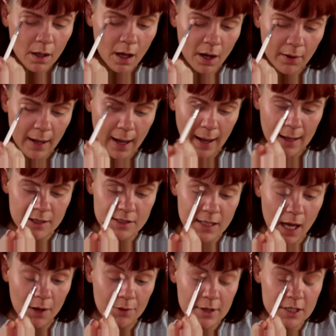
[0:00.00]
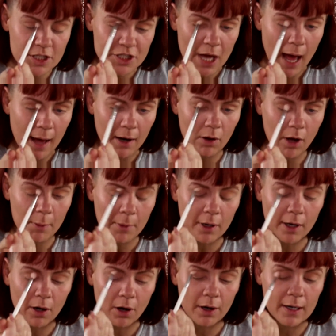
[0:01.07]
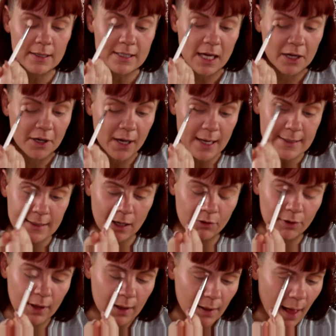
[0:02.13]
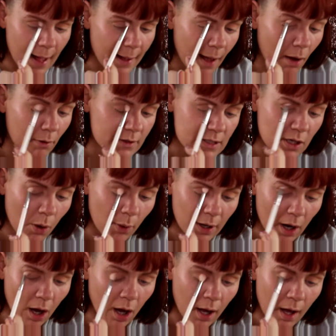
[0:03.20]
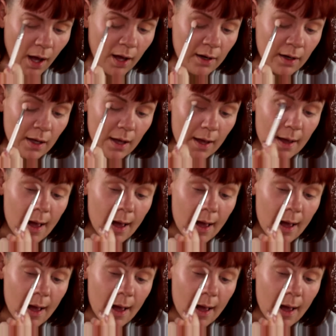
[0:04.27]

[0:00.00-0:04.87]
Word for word: Okay, so this shadow, I'm going to already tell you guys that I really like how it's going on,